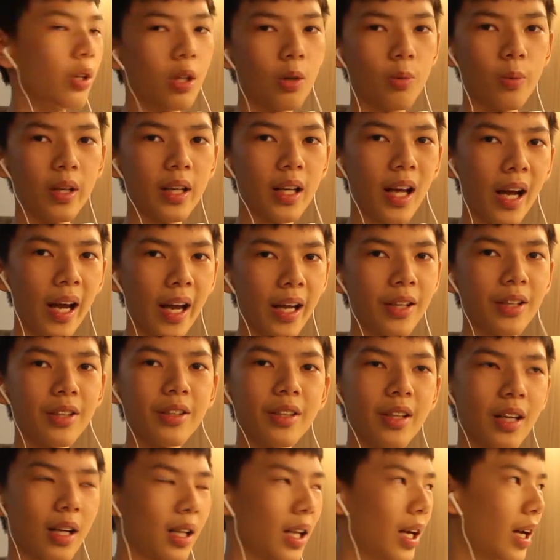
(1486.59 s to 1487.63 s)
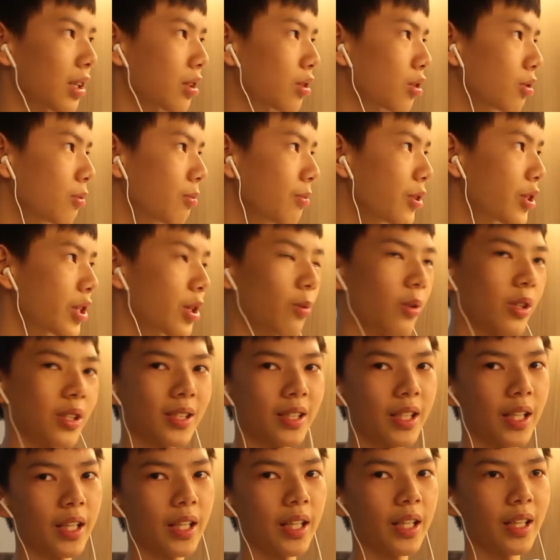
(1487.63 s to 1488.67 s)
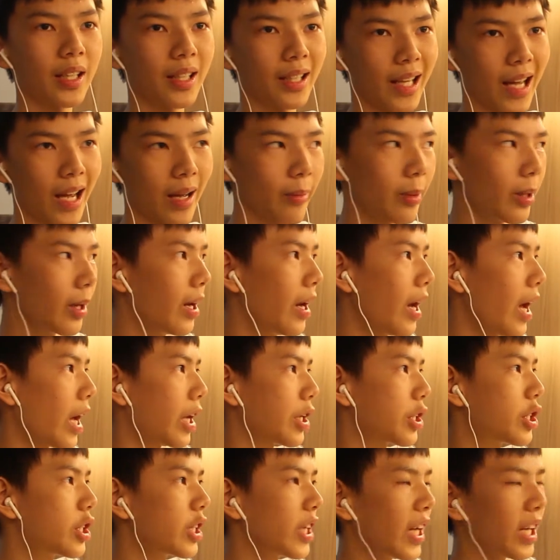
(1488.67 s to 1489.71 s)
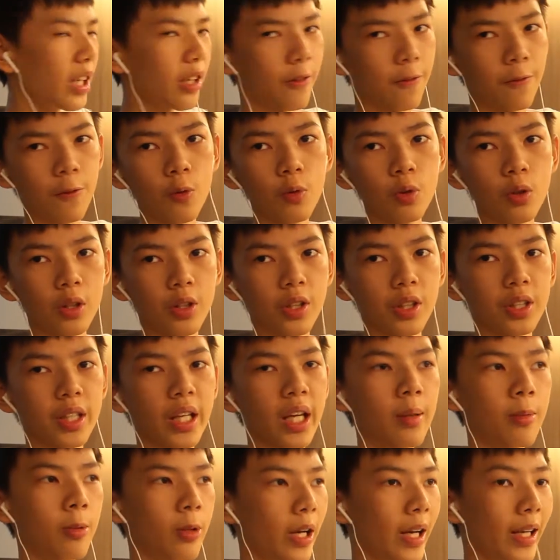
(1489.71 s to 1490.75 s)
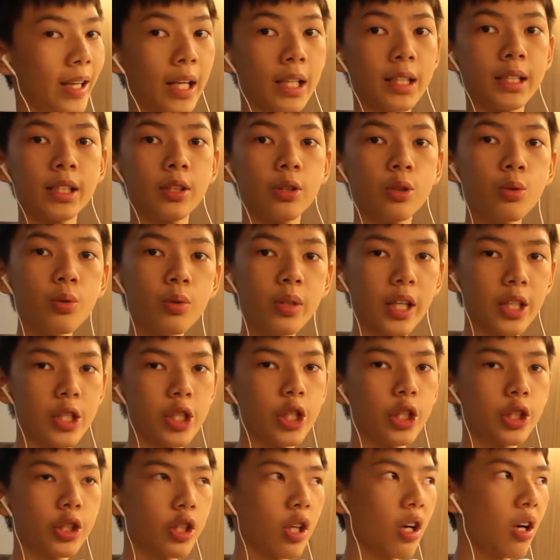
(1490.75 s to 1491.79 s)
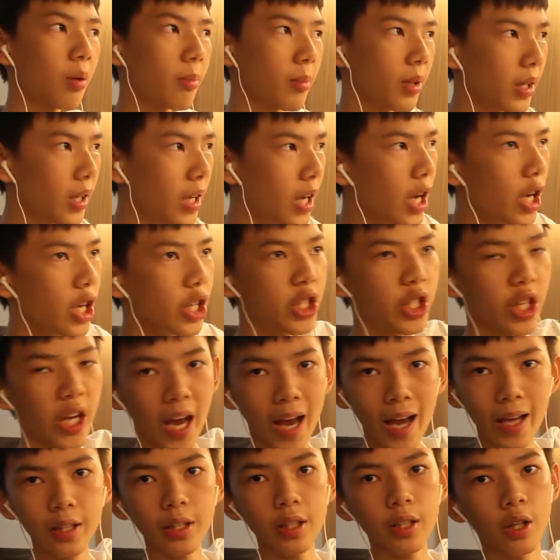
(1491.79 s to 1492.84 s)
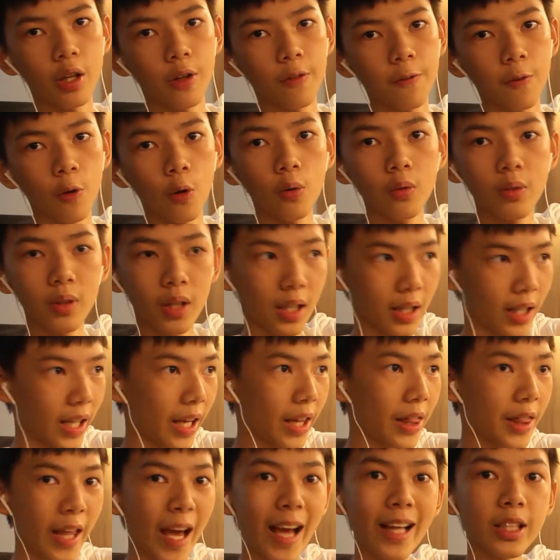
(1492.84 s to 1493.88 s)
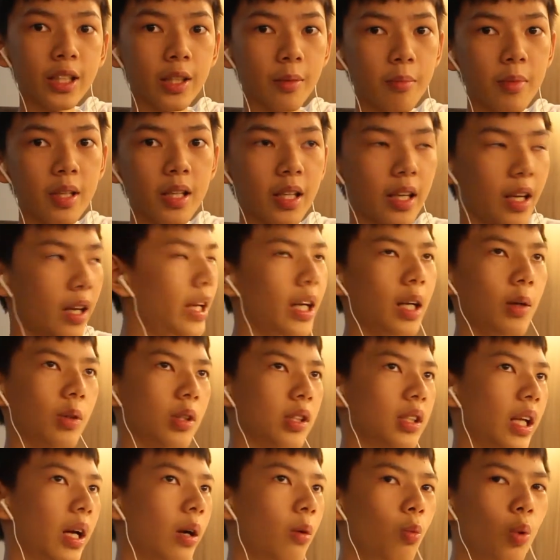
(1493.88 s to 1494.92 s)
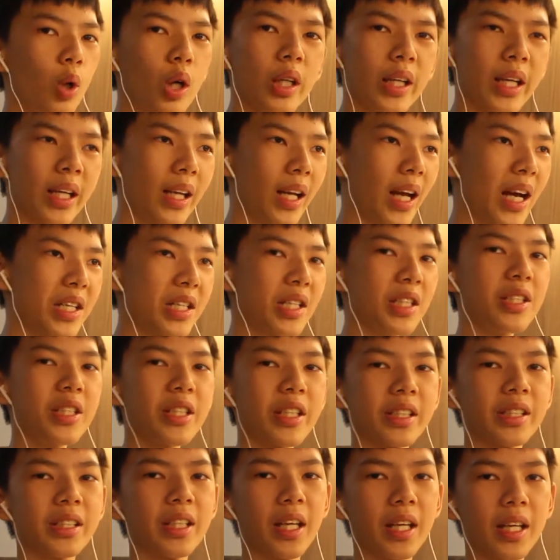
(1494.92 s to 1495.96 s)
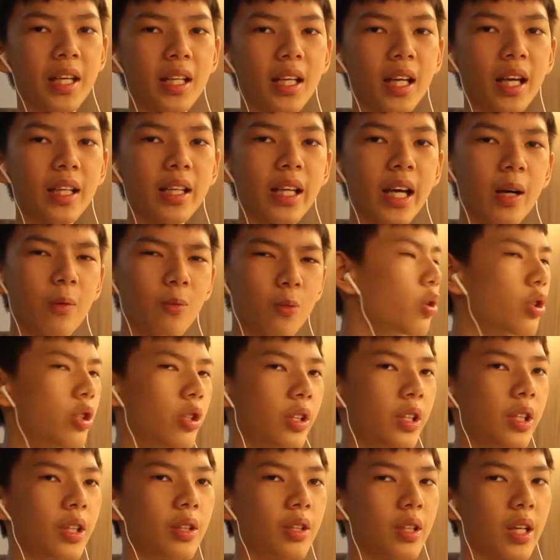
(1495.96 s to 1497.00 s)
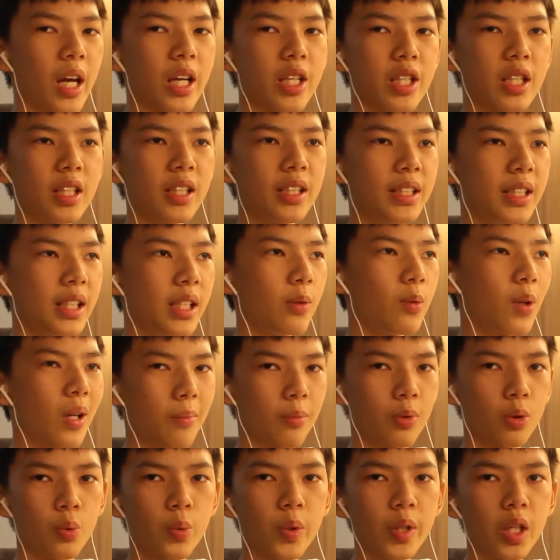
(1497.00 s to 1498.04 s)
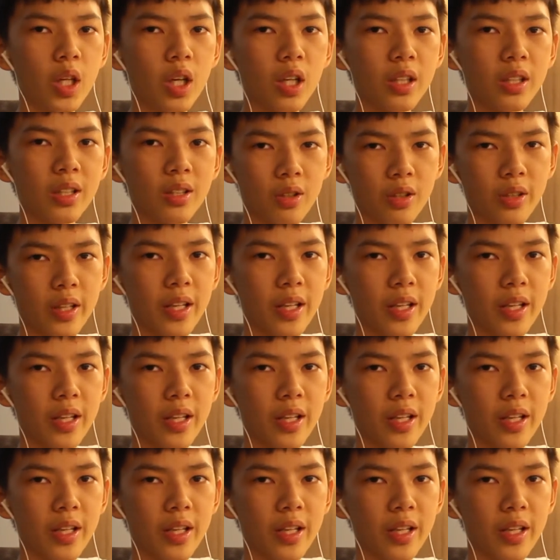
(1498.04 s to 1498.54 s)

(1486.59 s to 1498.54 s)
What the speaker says: know, when I entered the classroom, she was taking a nap and she had her phone on the table, and as soon as she saw me, she handed her phone like that to me. And I was like, what, can I actually just take it like that? Won't you need to actually see what I'm doing on it or